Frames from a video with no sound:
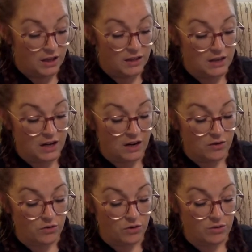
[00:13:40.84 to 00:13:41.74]
The air
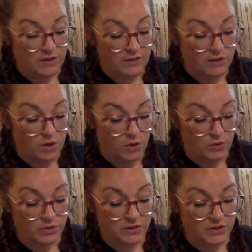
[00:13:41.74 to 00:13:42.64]
grew even
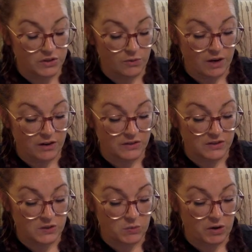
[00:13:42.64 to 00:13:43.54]
colder in the square as the
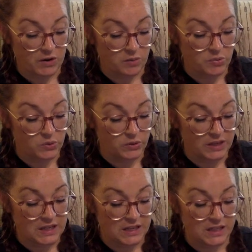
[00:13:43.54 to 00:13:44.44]
spirit pulled
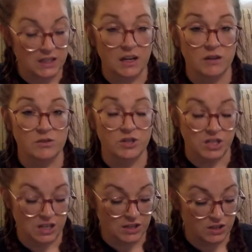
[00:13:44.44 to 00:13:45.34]
heat and
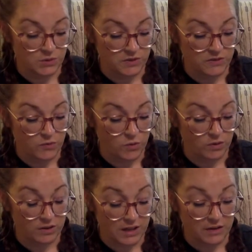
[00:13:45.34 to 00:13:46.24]
energy into his
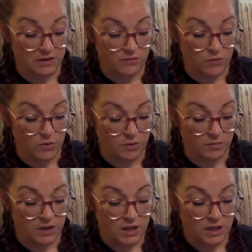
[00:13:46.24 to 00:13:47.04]
cloudy form.